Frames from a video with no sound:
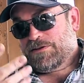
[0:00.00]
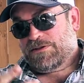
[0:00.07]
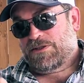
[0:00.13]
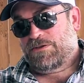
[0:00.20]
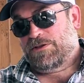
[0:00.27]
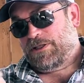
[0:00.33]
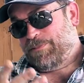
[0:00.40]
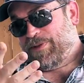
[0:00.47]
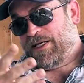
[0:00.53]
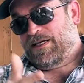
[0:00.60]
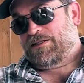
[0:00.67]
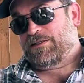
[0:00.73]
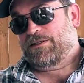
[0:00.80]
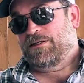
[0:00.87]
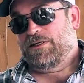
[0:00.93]
So it
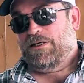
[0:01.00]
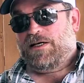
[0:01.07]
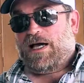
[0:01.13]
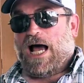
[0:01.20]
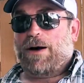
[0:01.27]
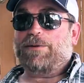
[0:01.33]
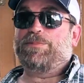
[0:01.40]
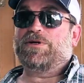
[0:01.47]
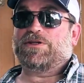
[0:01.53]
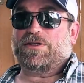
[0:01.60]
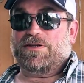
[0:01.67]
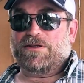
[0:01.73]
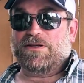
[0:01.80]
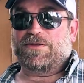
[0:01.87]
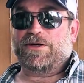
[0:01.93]
depends. I would put
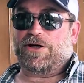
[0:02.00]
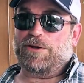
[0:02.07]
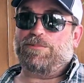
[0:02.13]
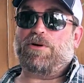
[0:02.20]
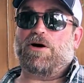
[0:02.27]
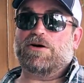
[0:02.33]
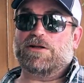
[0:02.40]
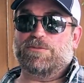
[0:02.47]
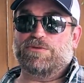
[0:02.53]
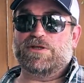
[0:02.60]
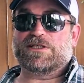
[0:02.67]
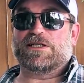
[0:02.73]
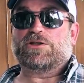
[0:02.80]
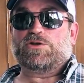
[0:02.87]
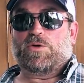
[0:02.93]
the thicker part of the
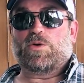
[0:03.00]
brisket